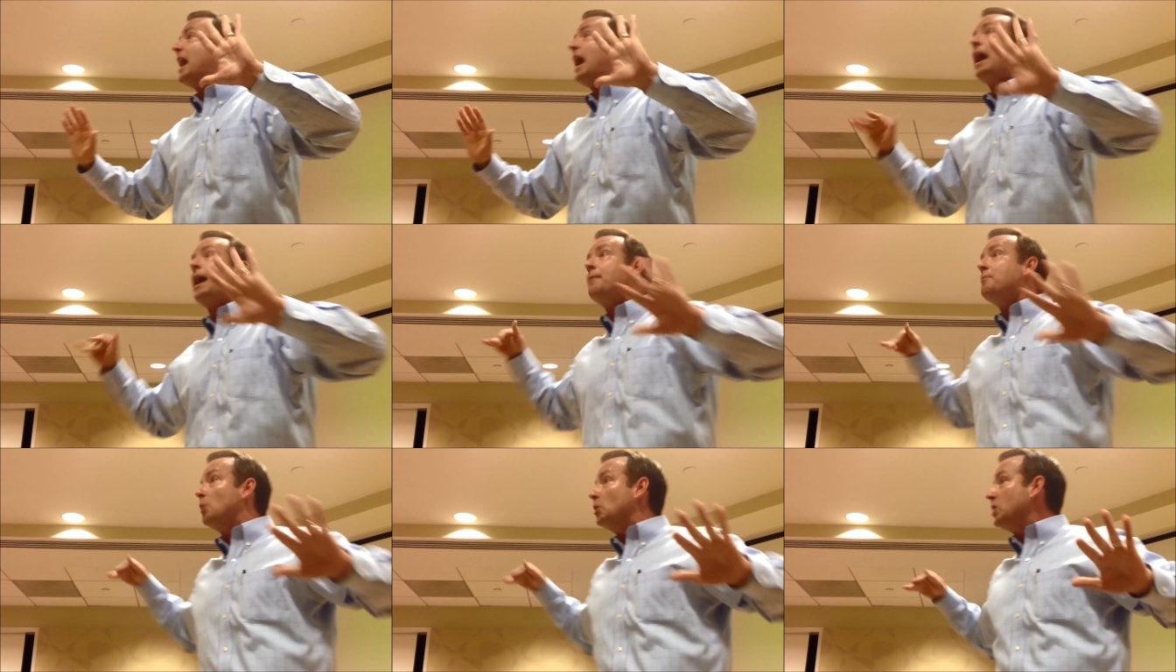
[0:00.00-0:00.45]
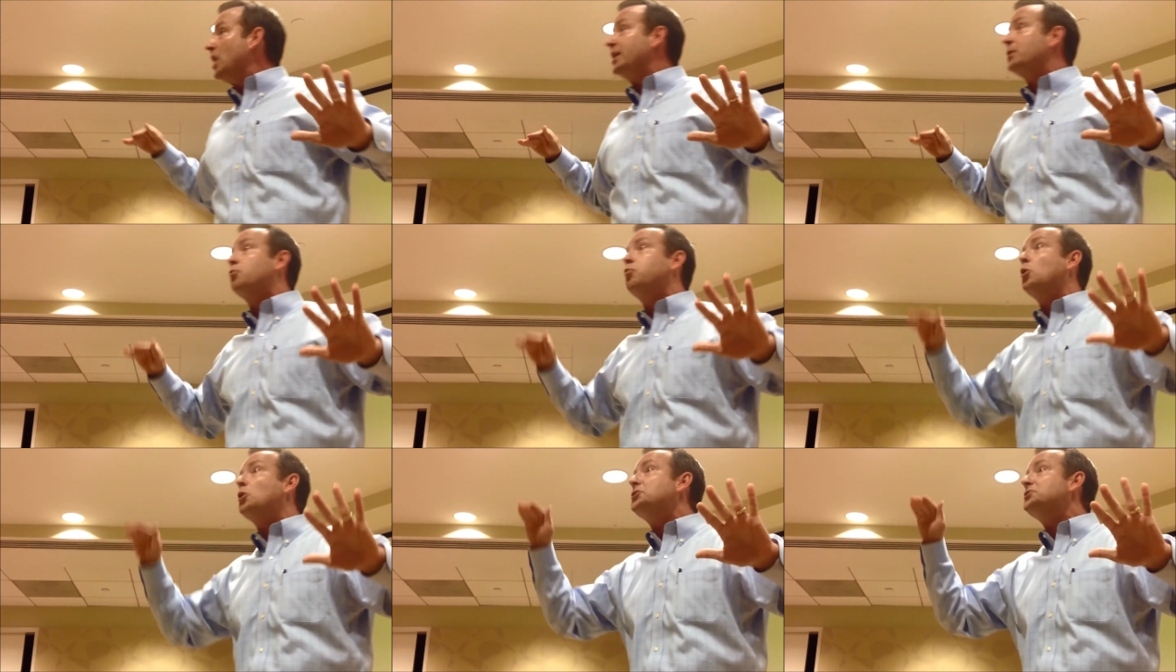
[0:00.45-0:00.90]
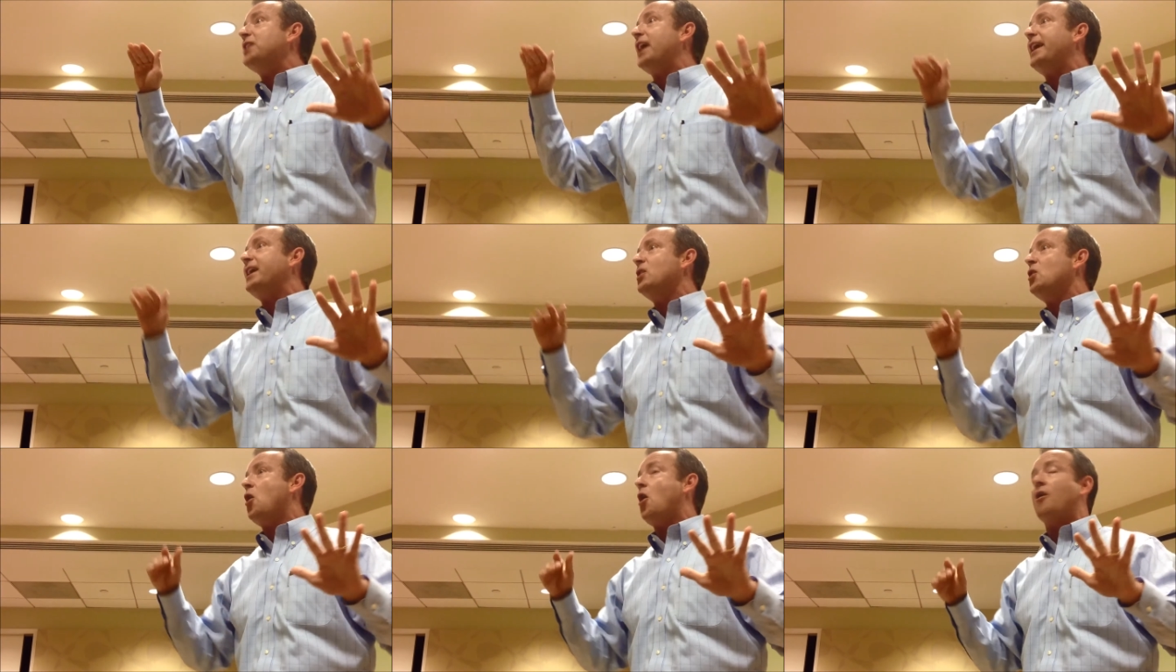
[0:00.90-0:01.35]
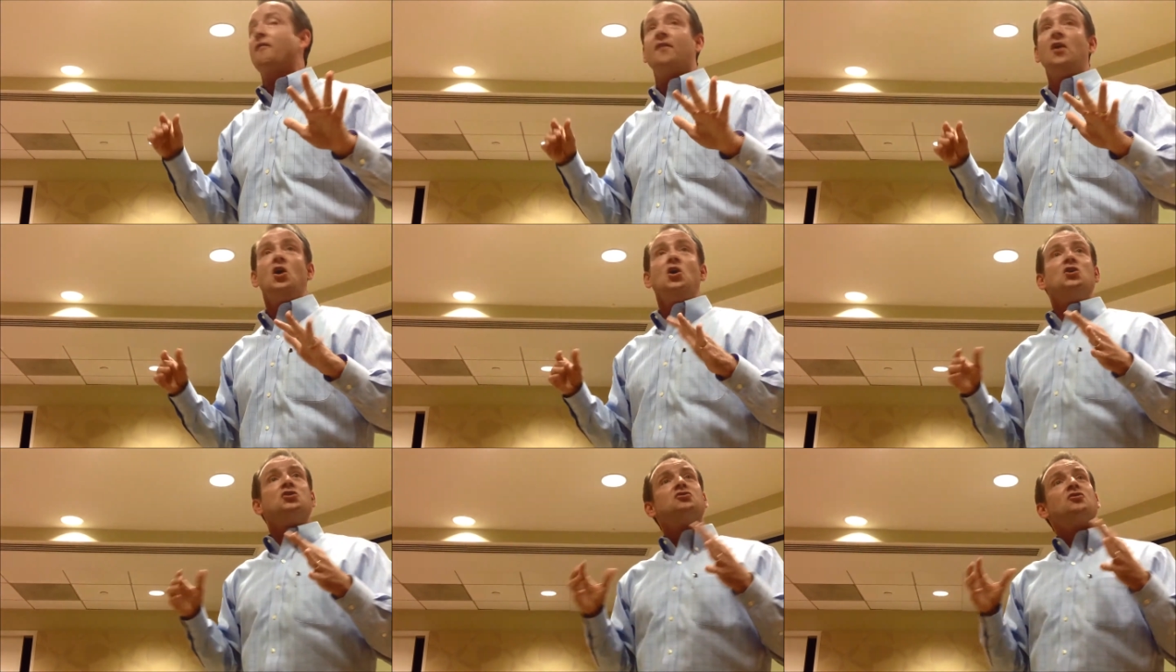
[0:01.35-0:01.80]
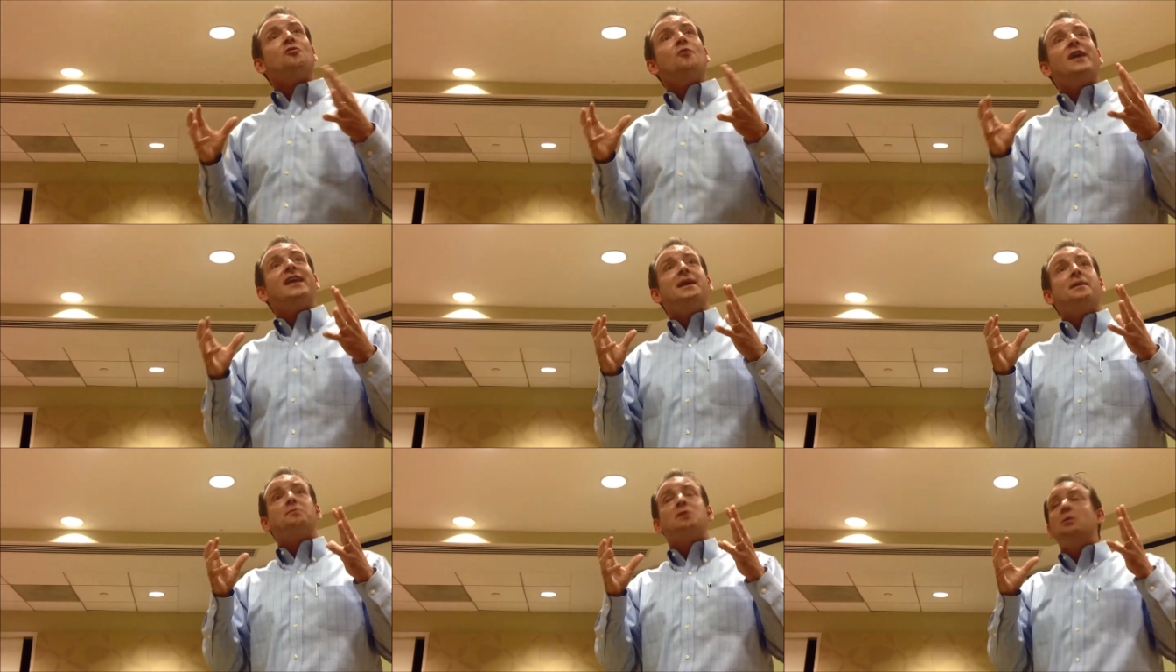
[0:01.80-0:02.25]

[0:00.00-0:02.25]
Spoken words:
I'm like, we're taking off. So in a